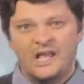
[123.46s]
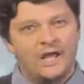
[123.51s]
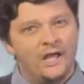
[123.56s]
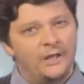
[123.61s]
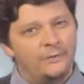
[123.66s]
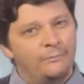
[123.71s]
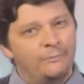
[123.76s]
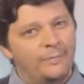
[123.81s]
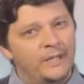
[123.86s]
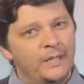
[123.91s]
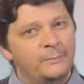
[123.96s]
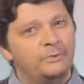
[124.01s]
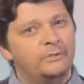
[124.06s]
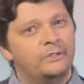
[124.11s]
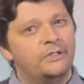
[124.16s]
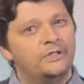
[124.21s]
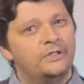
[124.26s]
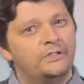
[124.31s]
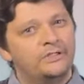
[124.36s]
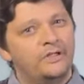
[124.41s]
and people
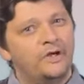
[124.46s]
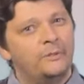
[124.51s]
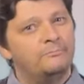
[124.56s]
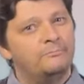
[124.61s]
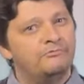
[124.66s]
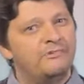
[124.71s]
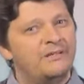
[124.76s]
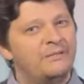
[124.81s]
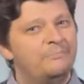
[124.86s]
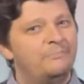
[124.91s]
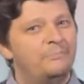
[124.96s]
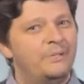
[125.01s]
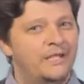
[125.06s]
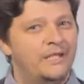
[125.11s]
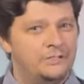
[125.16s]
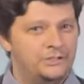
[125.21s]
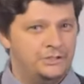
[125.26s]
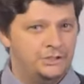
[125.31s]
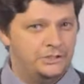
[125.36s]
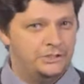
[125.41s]
could not print
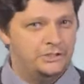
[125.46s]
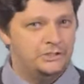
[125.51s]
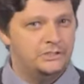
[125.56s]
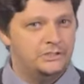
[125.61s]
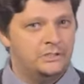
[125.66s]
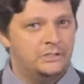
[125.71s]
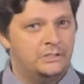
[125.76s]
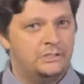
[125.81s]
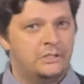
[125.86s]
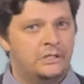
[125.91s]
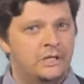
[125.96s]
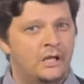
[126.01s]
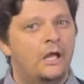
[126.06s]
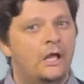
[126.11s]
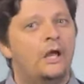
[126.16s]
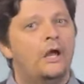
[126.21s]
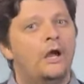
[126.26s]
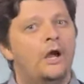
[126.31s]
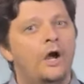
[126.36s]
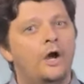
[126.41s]
pictures,
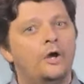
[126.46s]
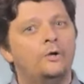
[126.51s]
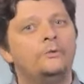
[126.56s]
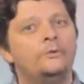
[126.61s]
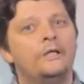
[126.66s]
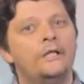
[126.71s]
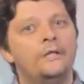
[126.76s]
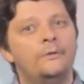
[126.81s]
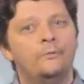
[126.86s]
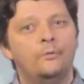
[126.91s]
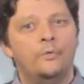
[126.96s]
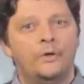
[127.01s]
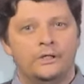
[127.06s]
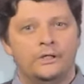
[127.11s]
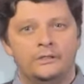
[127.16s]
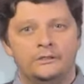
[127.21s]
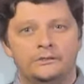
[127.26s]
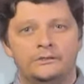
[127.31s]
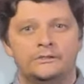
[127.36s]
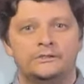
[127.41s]
only
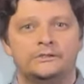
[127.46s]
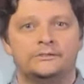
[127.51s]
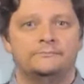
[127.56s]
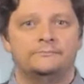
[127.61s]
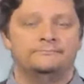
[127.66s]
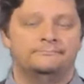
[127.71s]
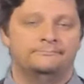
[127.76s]
words.